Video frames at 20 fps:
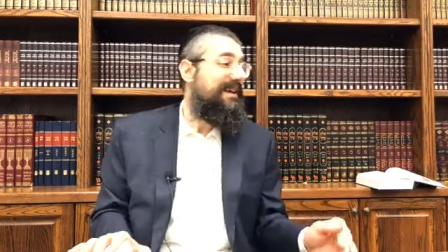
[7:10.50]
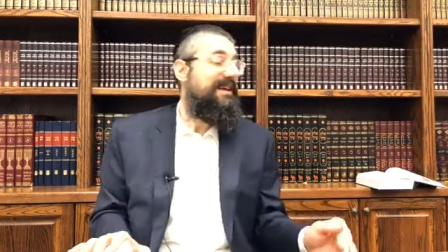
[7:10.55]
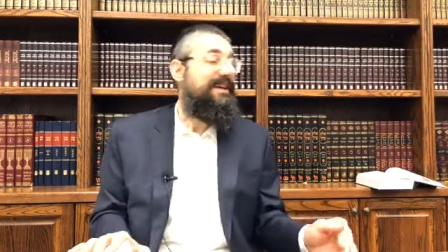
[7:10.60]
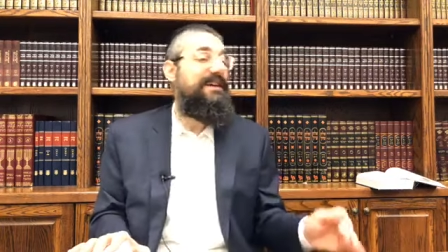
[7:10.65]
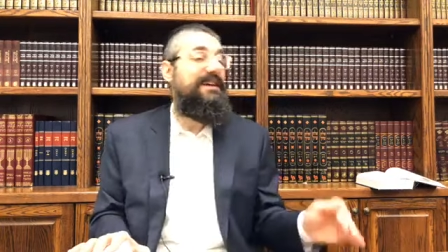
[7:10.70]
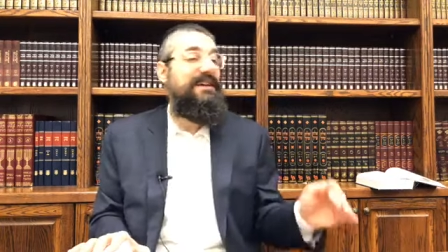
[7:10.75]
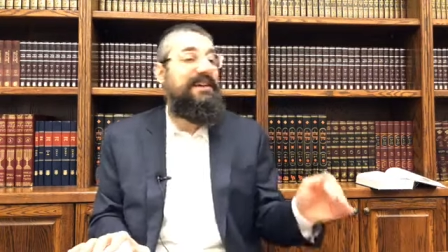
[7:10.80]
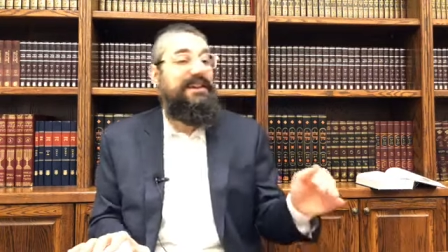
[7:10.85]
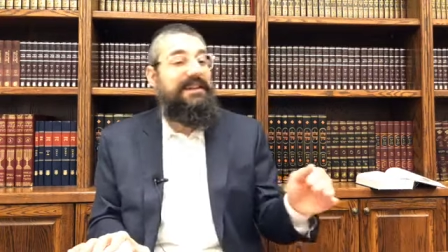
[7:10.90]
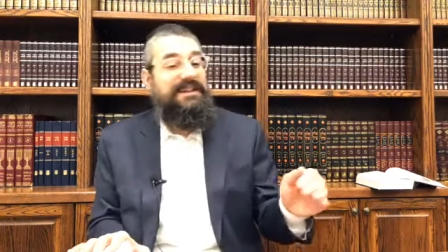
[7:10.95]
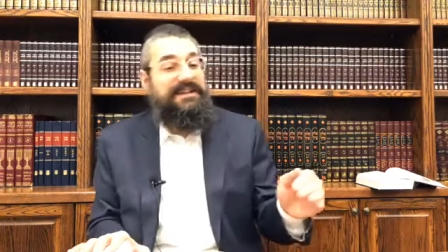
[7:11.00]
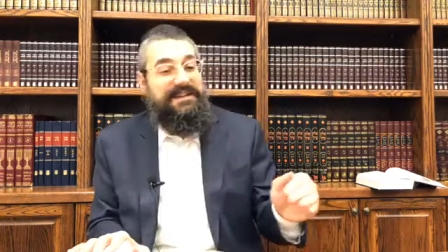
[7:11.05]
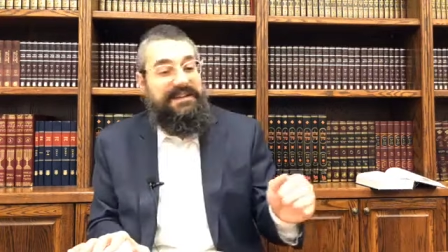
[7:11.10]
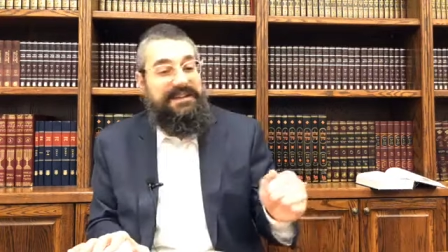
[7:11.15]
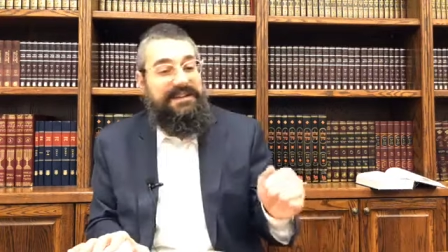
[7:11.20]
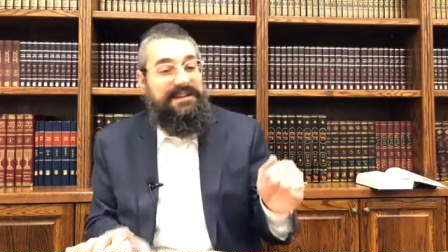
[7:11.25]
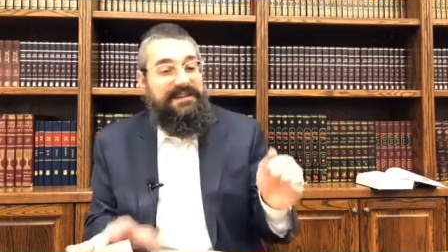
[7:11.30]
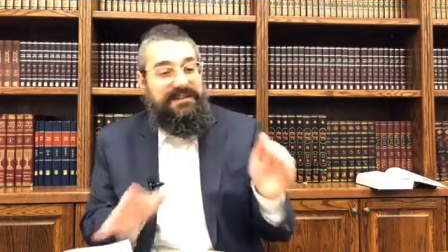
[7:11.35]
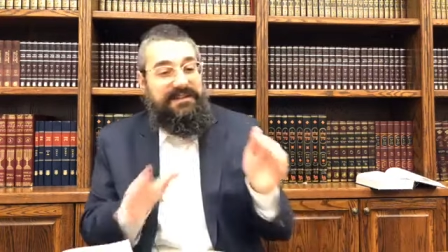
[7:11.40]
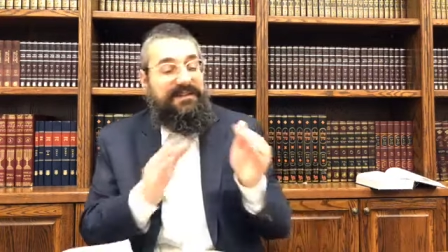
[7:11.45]
He,
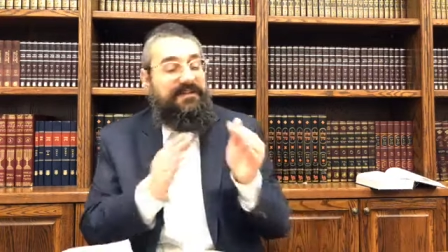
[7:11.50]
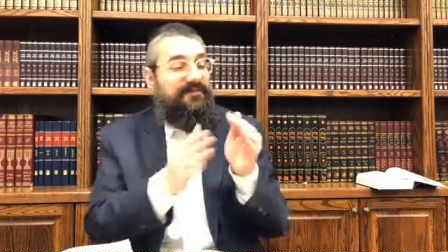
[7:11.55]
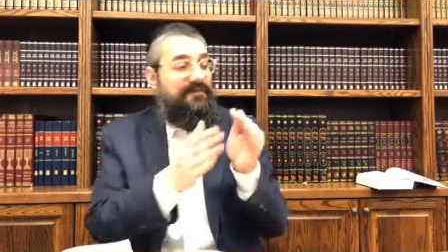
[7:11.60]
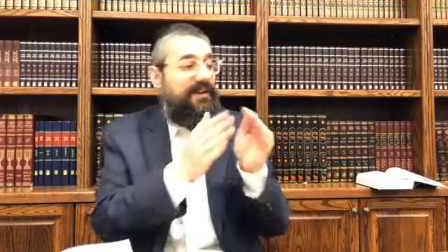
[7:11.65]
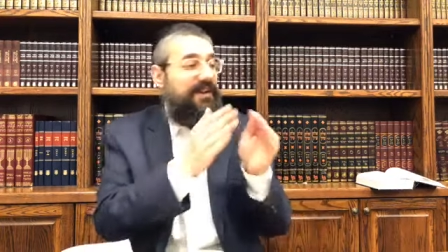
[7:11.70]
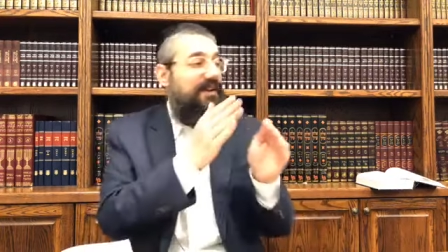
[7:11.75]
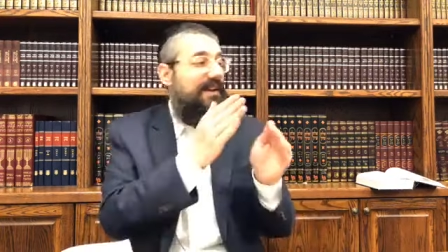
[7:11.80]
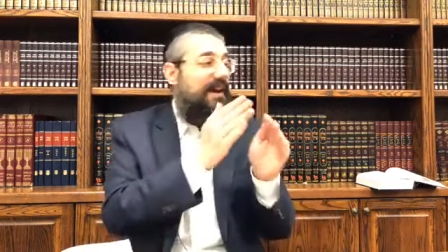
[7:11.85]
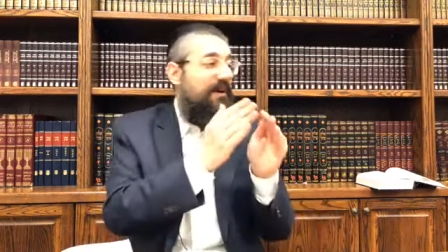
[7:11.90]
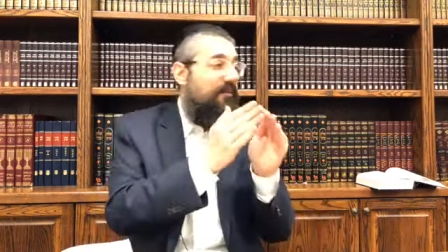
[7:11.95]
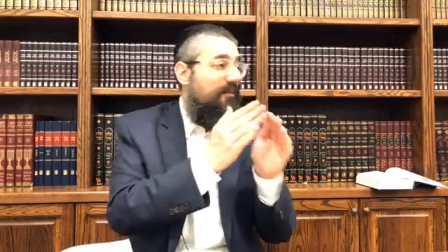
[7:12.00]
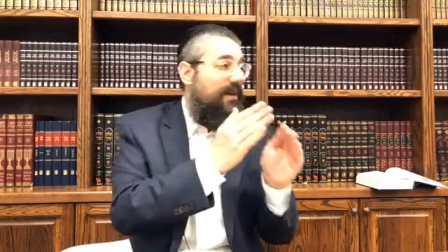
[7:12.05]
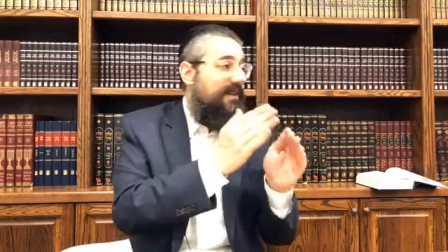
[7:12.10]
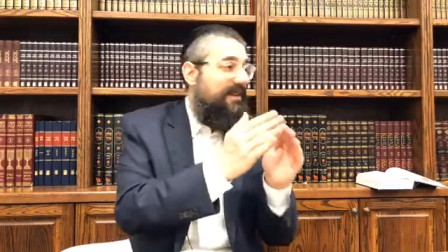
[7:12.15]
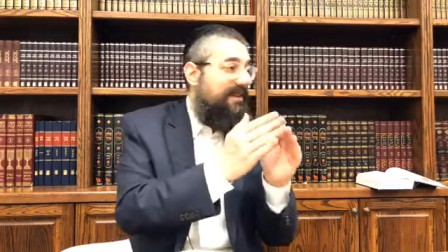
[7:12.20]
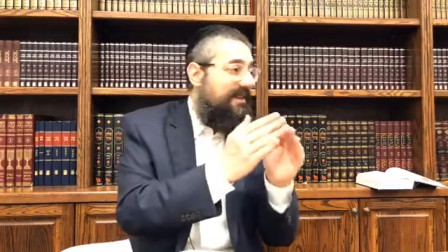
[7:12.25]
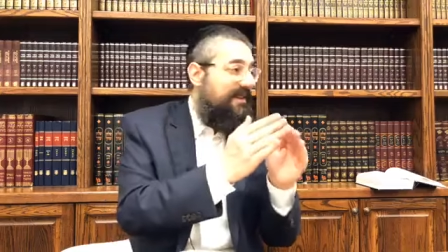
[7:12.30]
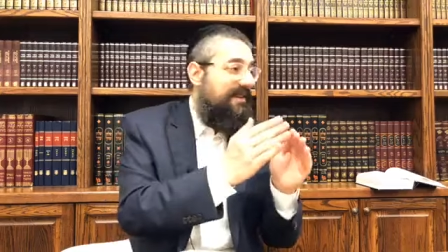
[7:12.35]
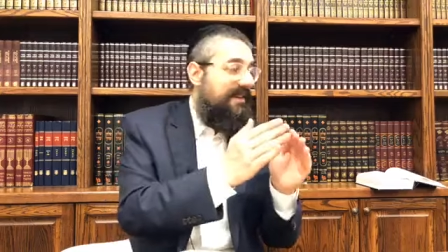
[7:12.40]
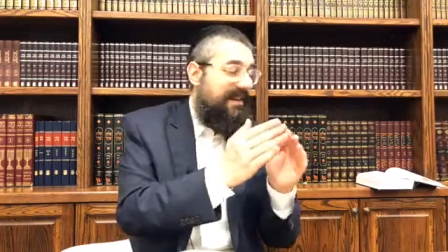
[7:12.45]
he, you figured out
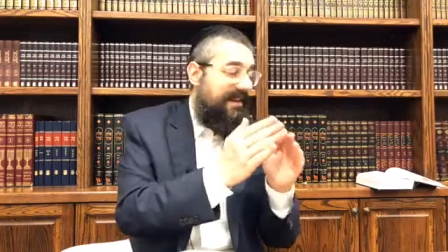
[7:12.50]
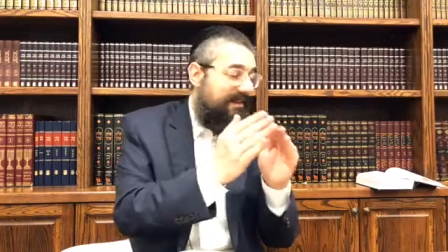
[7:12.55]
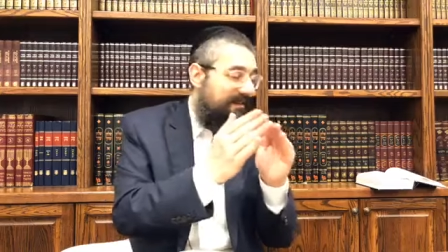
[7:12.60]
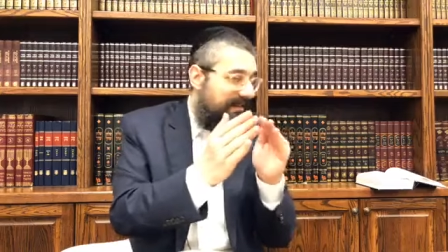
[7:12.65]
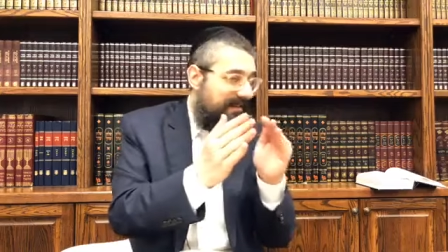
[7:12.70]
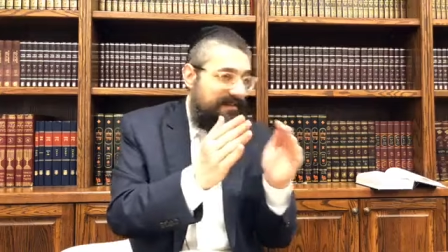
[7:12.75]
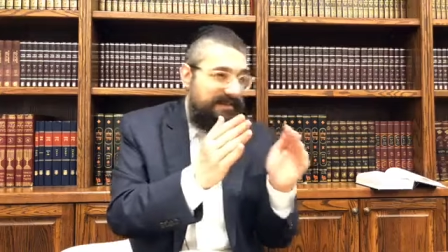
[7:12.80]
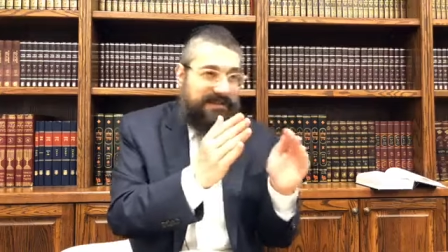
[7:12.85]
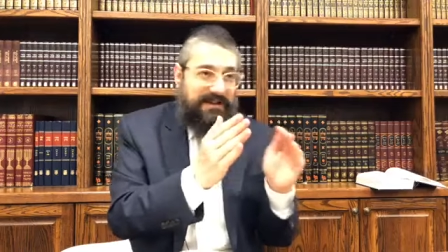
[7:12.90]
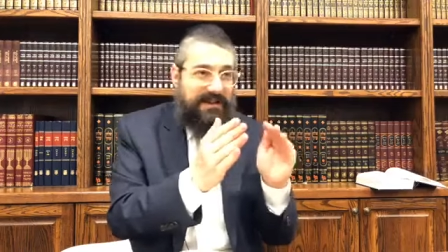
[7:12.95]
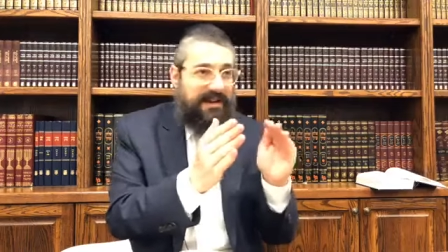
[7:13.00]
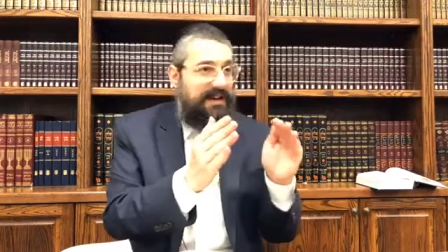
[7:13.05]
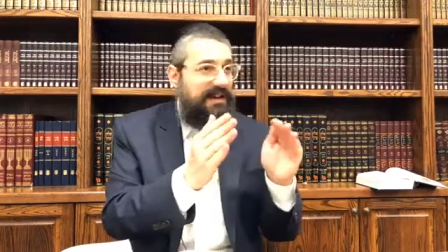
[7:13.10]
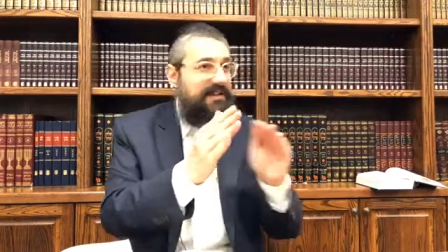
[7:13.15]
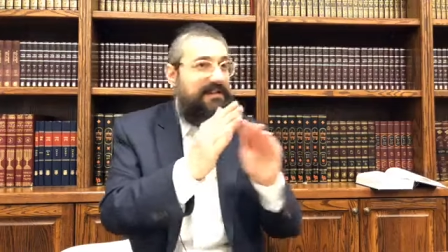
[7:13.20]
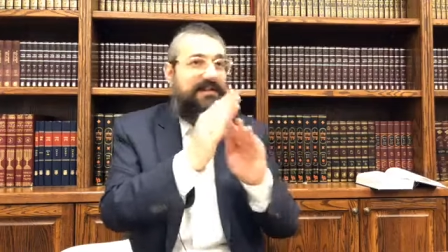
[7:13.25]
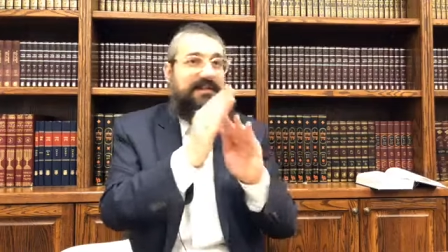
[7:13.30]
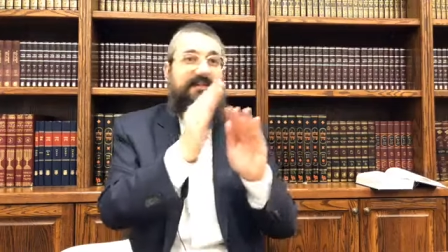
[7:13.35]
one detail, that's it's okay.